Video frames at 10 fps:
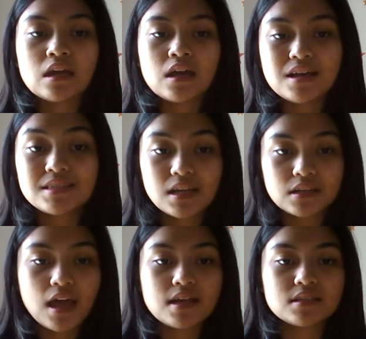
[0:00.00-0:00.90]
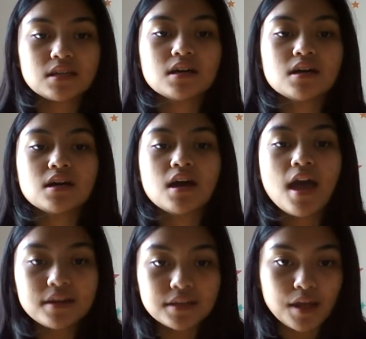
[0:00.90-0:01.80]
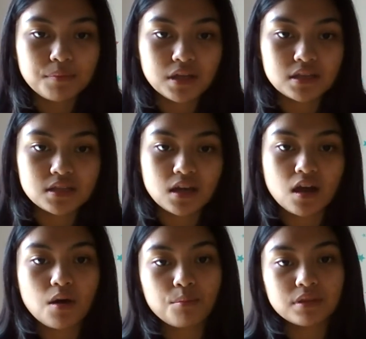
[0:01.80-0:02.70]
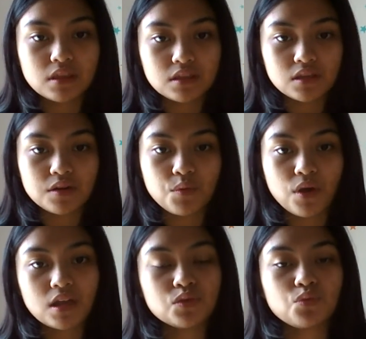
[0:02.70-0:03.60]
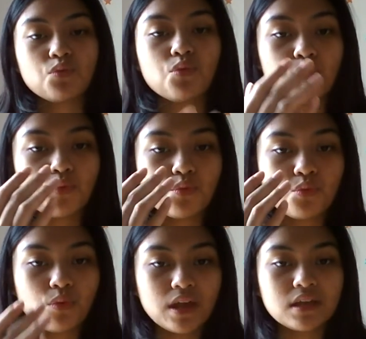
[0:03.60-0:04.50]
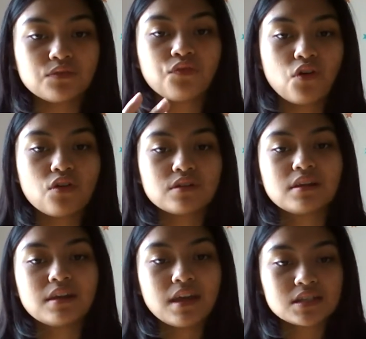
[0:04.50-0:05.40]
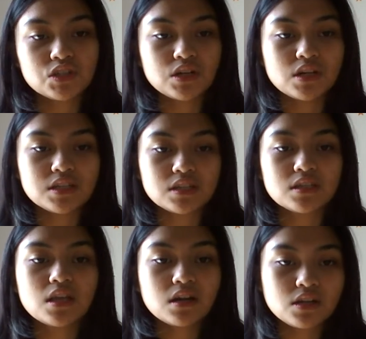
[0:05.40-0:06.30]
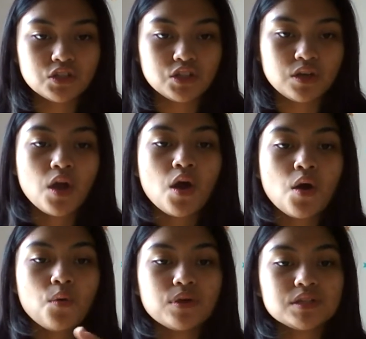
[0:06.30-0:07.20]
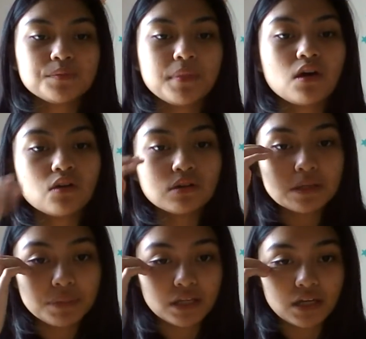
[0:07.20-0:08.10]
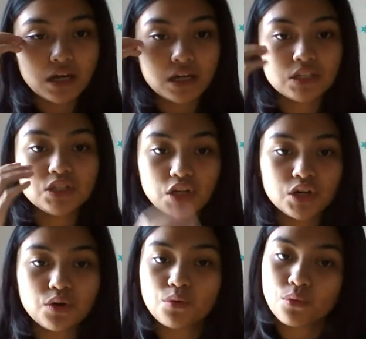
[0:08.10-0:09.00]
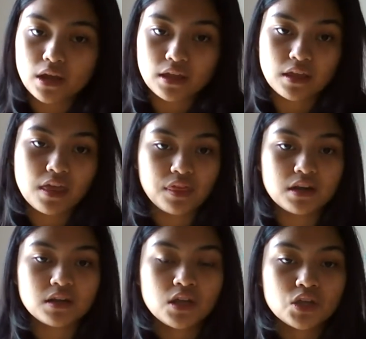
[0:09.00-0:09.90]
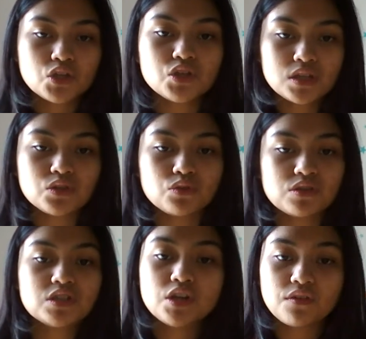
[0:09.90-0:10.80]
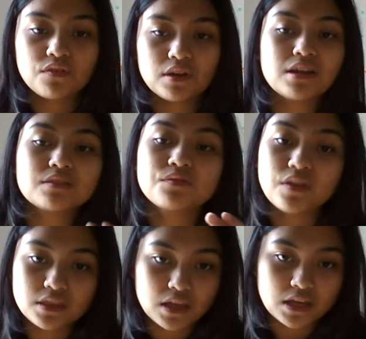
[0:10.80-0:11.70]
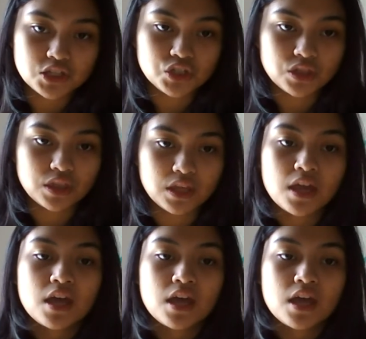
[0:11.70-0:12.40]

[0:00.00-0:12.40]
asset as a handicap because a competitor wait for the next generation of technology, which may only be a year away, and then use it to achieve an advantage. The